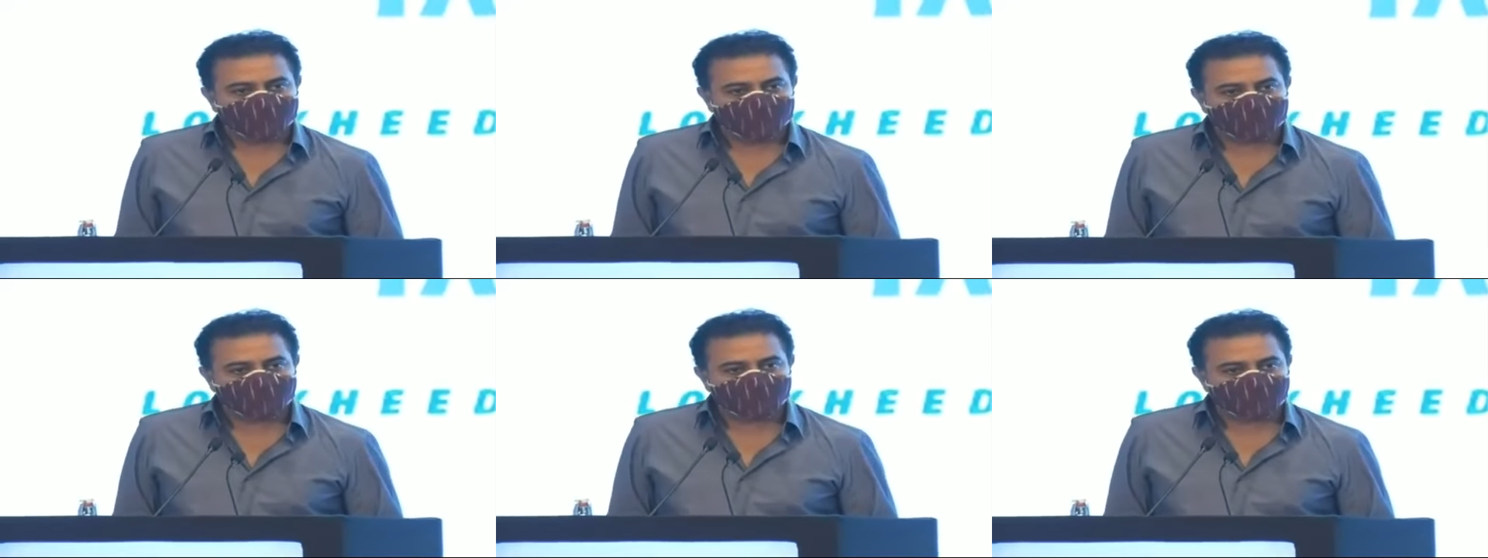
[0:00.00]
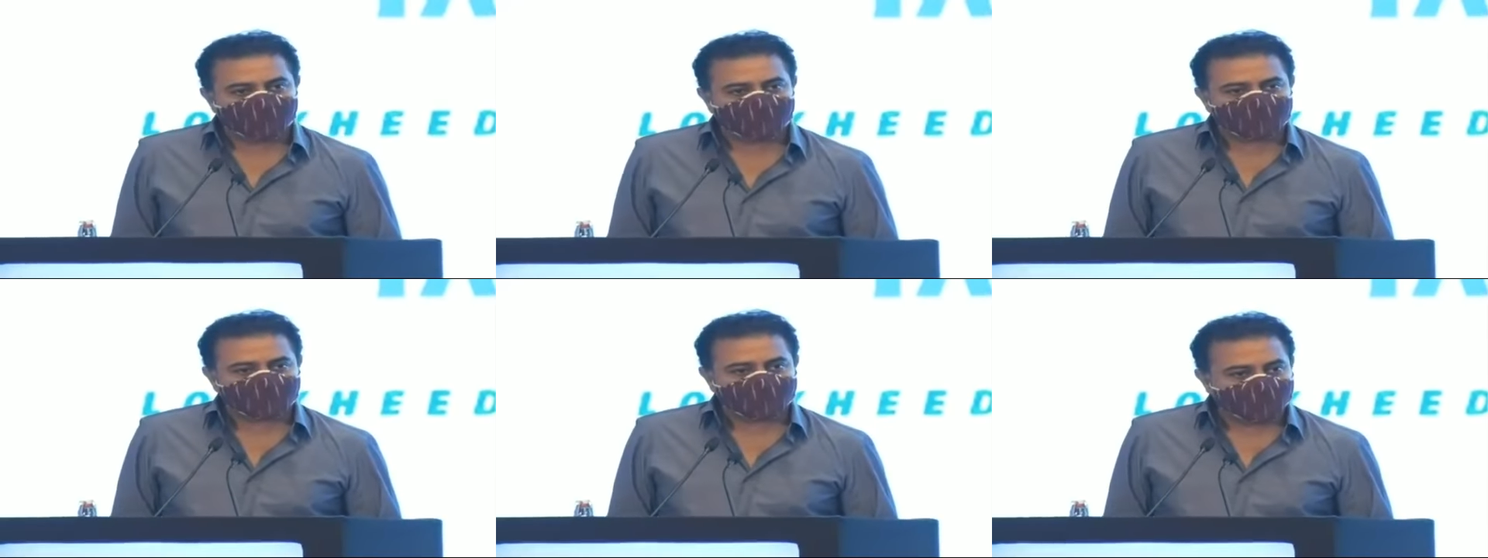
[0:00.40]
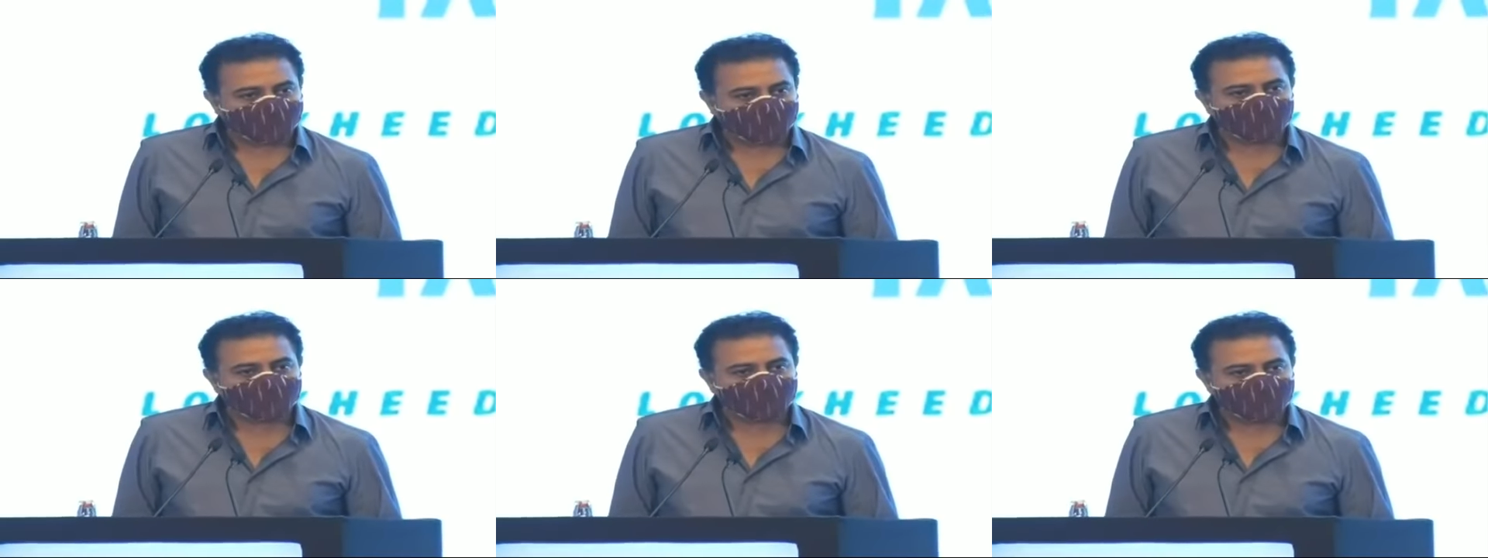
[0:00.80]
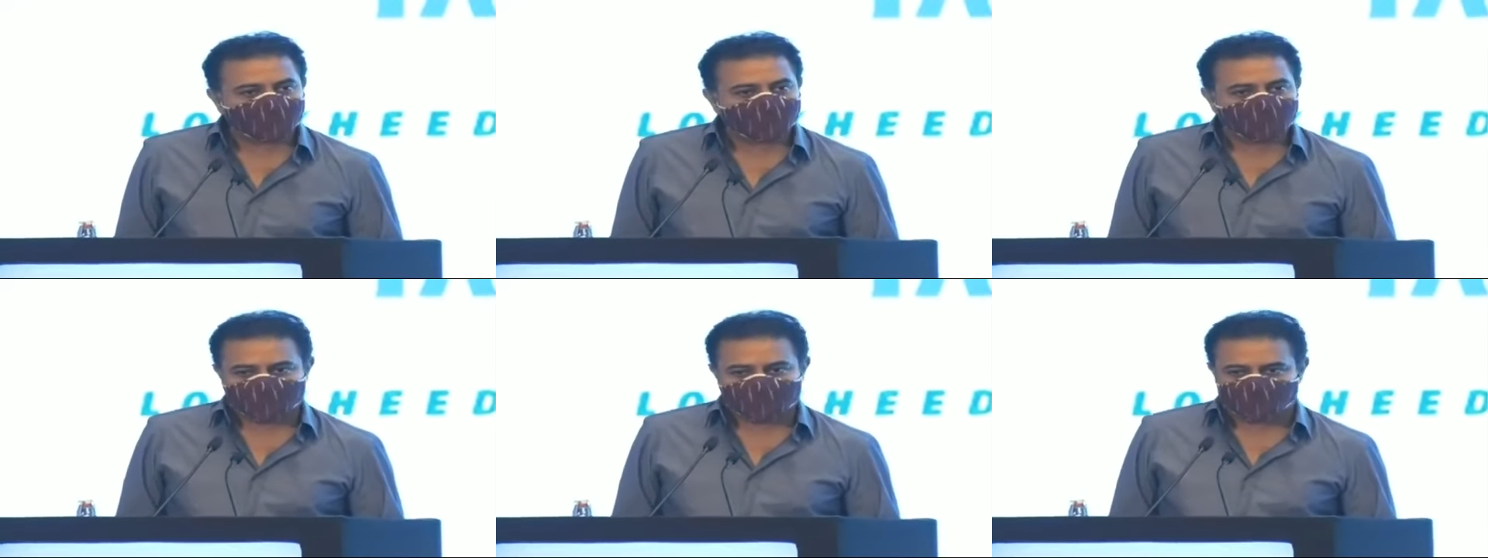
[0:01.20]
people from Telangana
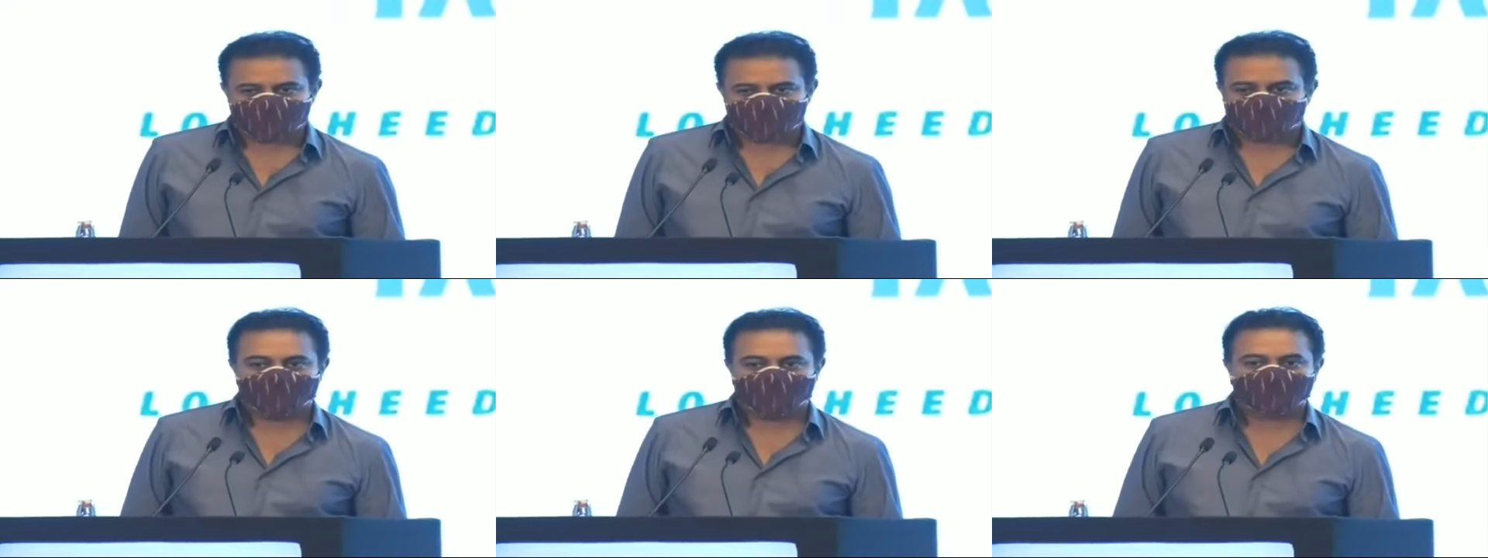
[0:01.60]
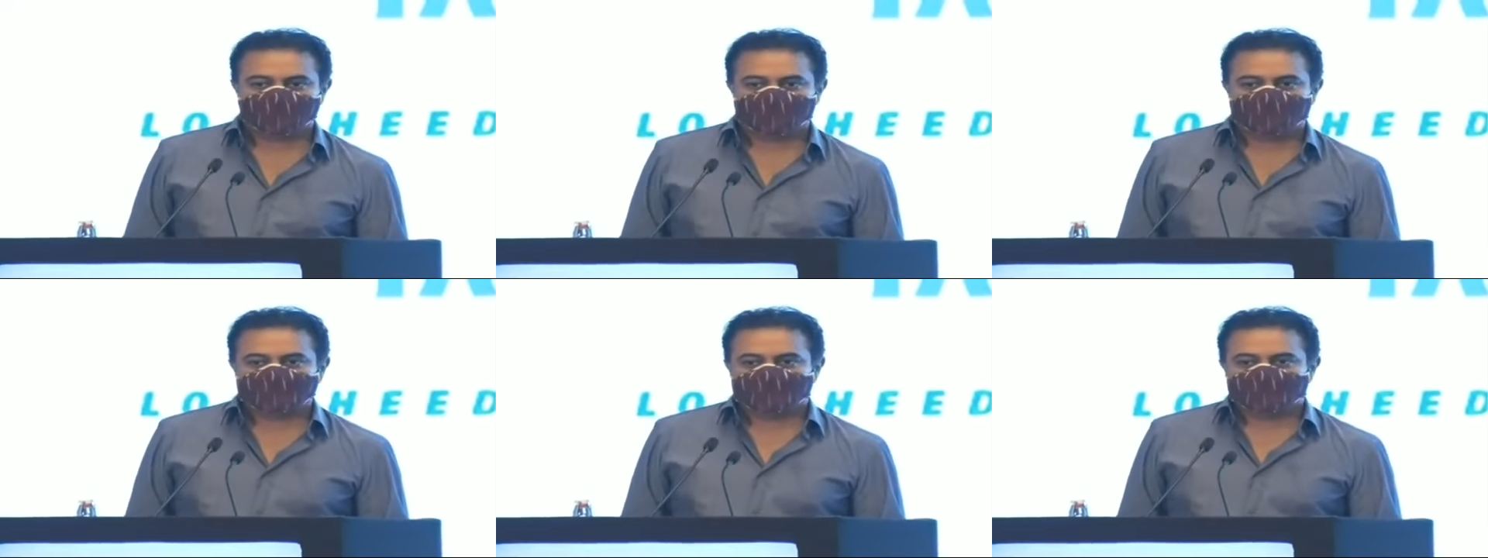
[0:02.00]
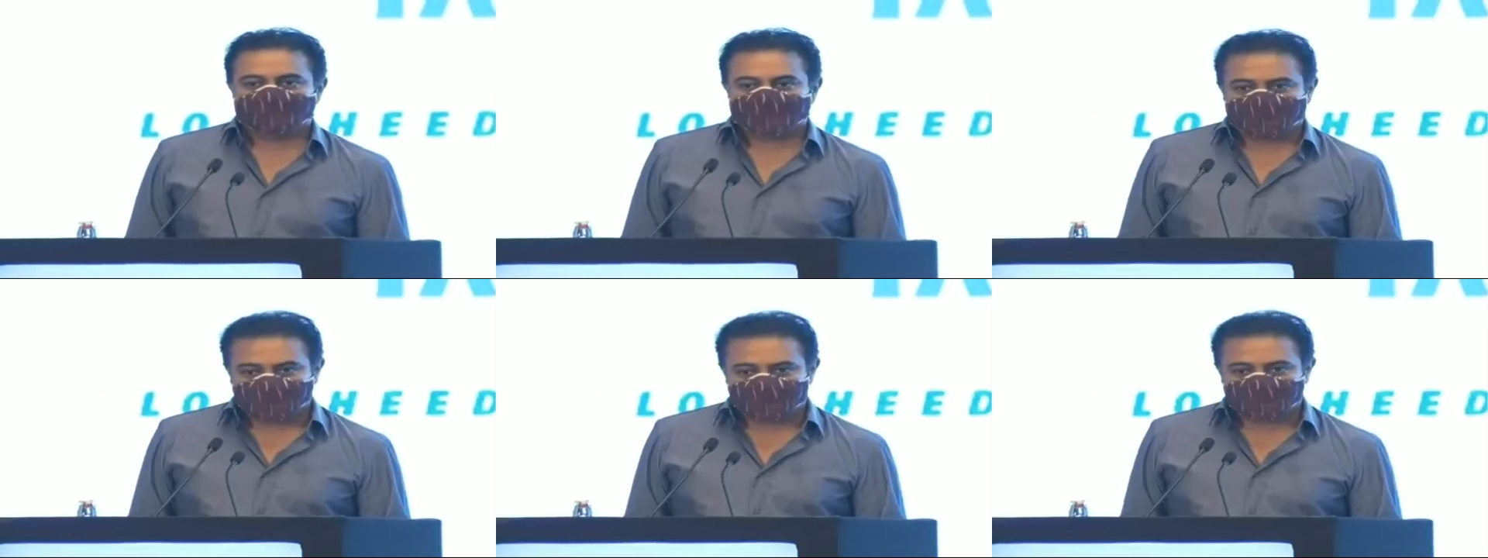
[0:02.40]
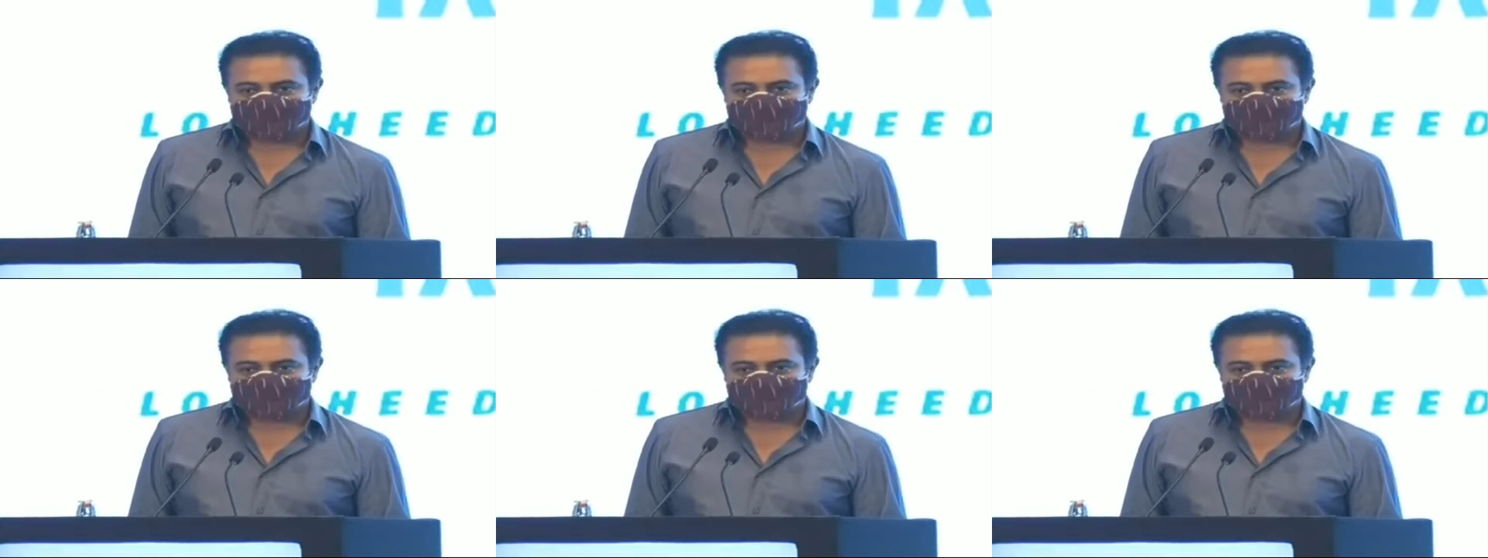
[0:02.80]
being employed in